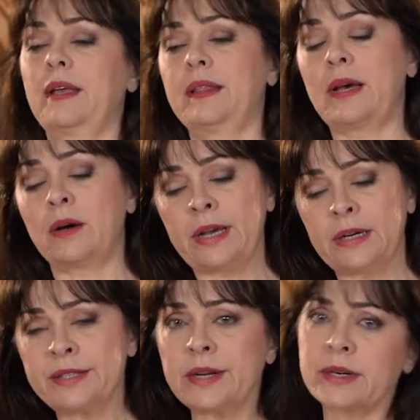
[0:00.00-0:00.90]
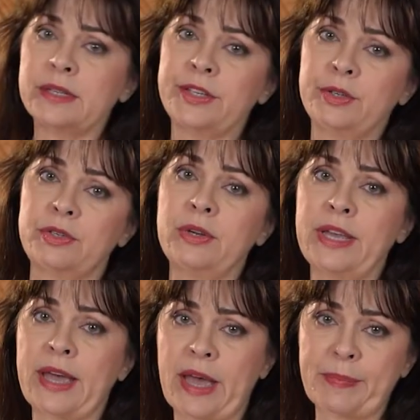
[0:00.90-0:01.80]
Now, hair circles usually
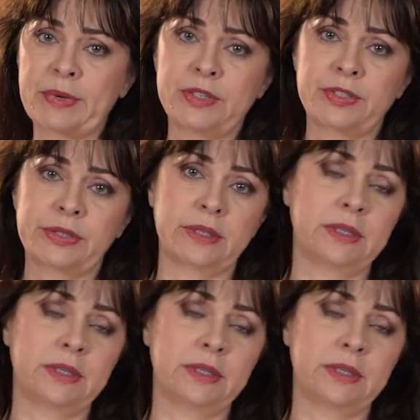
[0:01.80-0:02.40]
happens